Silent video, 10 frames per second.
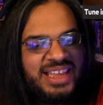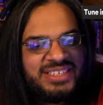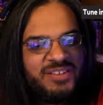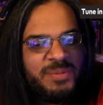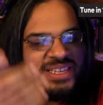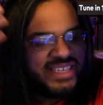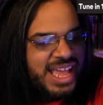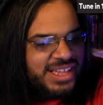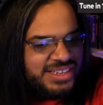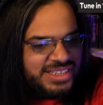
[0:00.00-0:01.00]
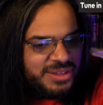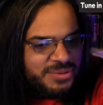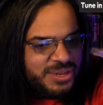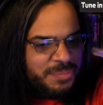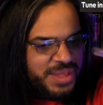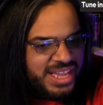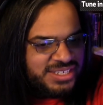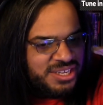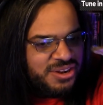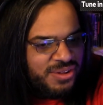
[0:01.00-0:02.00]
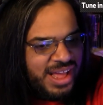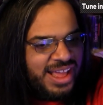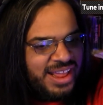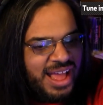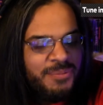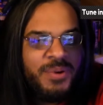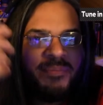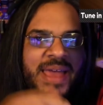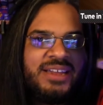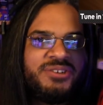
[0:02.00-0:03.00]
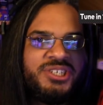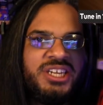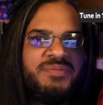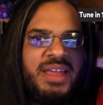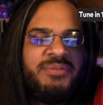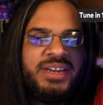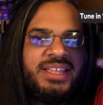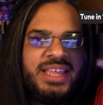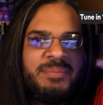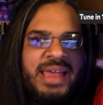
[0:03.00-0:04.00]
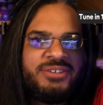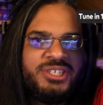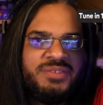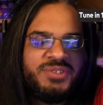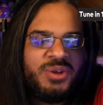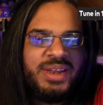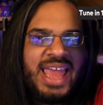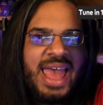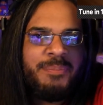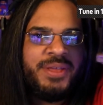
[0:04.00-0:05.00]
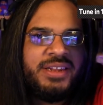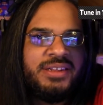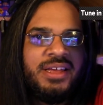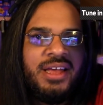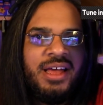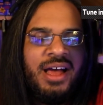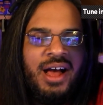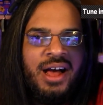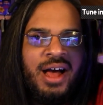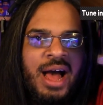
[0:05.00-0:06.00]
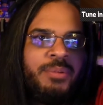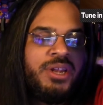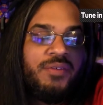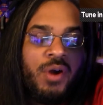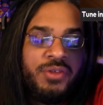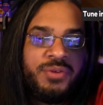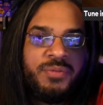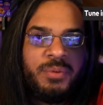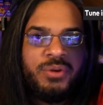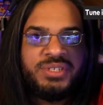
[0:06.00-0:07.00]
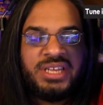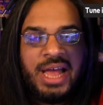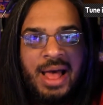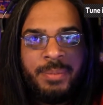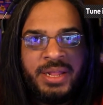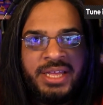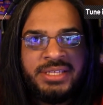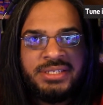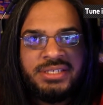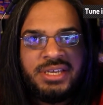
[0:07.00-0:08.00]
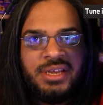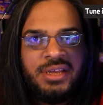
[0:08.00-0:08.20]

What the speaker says: everybody's got their picks. I want Master Chief. I really think Master Chief is going to happen. I would love Arthur from Ghosts and Goblins.